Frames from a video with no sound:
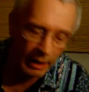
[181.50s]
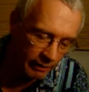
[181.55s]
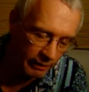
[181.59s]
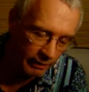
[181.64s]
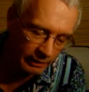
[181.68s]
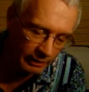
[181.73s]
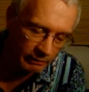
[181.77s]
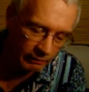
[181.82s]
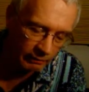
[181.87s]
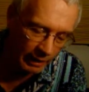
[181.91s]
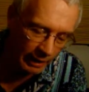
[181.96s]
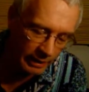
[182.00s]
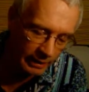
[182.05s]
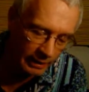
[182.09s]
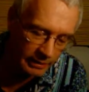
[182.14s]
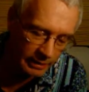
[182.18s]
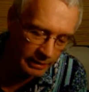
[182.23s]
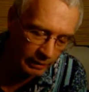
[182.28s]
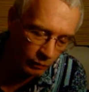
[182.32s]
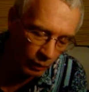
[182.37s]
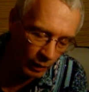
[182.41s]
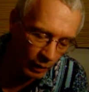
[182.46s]
I think Lennon
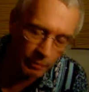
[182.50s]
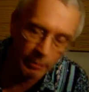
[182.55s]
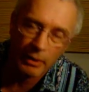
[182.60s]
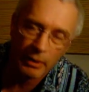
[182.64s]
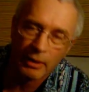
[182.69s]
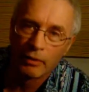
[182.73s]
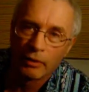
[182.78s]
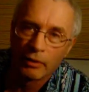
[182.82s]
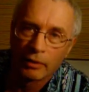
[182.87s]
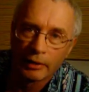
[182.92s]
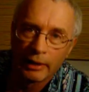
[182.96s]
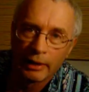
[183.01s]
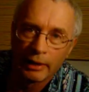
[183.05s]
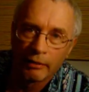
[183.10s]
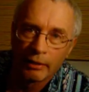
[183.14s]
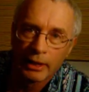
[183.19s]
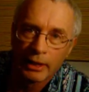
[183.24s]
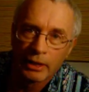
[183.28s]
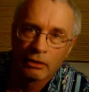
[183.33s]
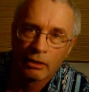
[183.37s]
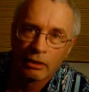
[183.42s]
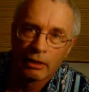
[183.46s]
did quite a bit of the
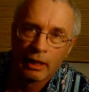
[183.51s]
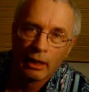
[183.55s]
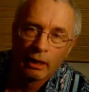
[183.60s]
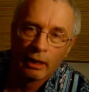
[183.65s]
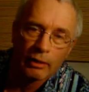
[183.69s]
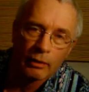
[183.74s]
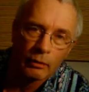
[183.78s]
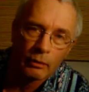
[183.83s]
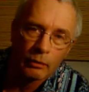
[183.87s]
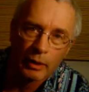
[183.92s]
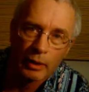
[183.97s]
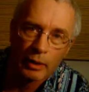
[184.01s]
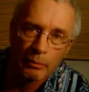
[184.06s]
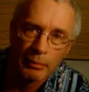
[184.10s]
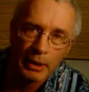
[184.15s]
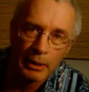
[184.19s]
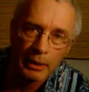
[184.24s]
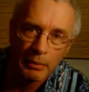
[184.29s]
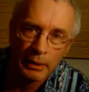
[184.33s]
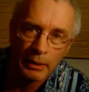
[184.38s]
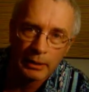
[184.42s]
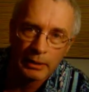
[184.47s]
lyrics on Eleanor
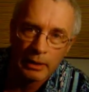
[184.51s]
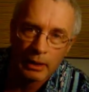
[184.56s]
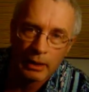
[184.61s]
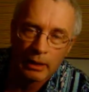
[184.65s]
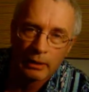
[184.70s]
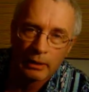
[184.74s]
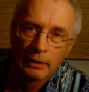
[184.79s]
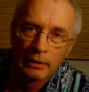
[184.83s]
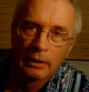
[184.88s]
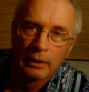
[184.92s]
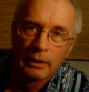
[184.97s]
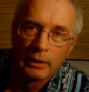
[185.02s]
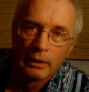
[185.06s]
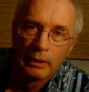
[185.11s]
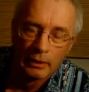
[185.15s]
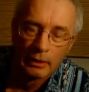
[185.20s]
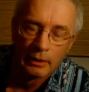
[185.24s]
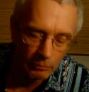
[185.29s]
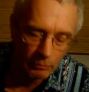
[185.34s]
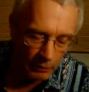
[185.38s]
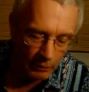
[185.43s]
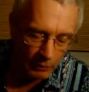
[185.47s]
Rigby, but
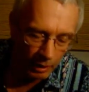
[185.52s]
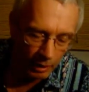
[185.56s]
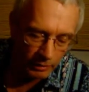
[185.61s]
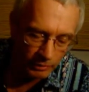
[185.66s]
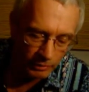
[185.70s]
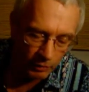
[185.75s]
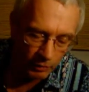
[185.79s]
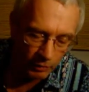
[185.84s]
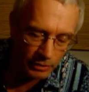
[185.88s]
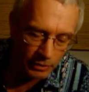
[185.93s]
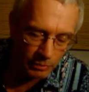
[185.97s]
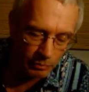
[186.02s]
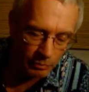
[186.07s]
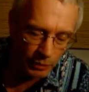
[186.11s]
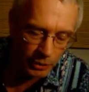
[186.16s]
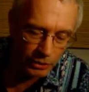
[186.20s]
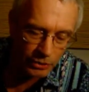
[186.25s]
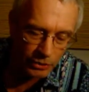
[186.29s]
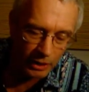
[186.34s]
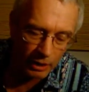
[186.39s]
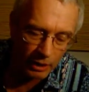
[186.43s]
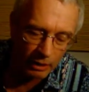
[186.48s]
as far as the
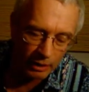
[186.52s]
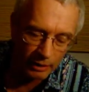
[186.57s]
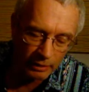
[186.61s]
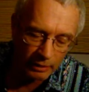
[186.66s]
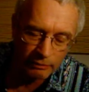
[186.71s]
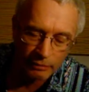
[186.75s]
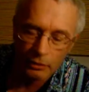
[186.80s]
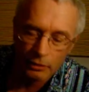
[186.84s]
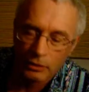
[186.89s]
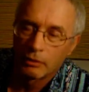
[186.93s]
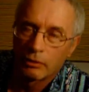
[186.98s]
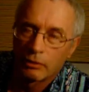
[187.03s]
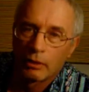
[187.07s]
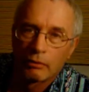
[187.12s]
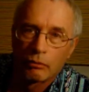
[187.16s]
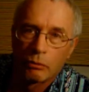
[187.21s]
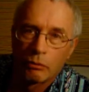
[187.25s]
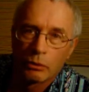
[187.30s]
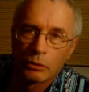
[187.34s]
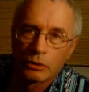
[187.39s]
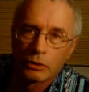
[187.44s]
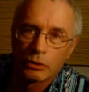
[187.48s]
music on the first
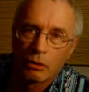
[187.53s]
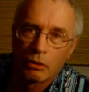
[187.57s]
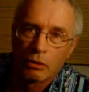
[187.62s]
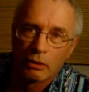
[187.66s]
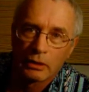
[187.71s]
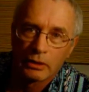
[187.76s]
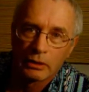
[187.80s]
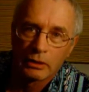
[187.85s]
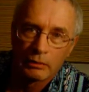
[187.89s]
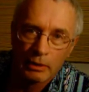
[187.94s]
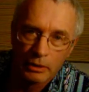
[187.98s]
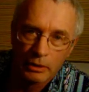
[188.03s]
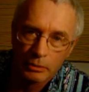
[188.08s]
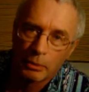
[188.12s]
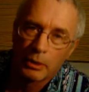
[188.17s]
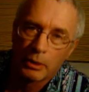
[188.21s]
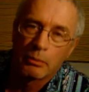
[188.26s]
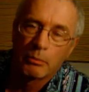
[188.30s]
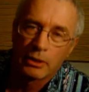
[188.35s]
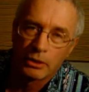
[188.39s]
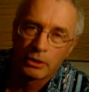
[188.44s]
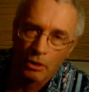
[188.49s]
four songs, it's
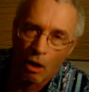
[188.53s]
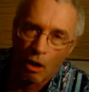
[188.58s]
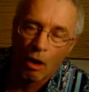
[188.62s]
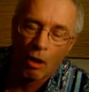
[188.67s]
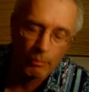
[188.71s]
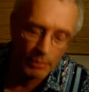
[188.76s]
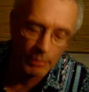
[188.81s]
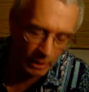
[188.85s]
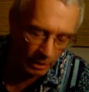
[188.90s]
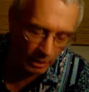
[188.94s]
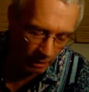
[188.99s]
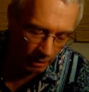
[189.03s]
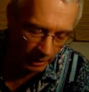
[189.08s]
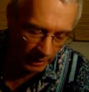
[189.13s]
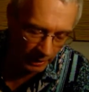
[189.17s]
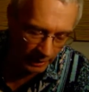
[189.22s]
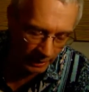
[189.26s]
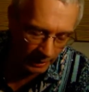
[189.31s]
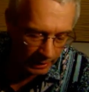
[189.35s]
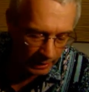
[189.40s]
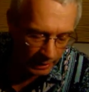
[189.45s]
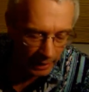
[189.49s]
pretty much all McCartney.